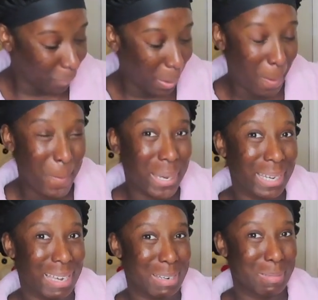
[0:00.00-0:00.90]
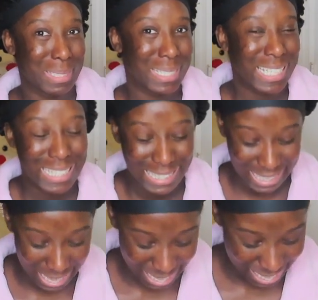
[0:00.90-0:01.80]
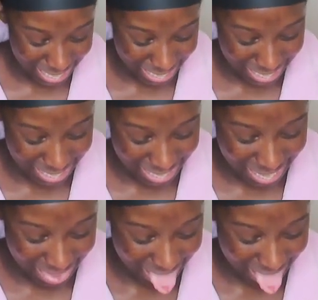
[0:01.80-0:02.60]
Oh my god, I'm so excited.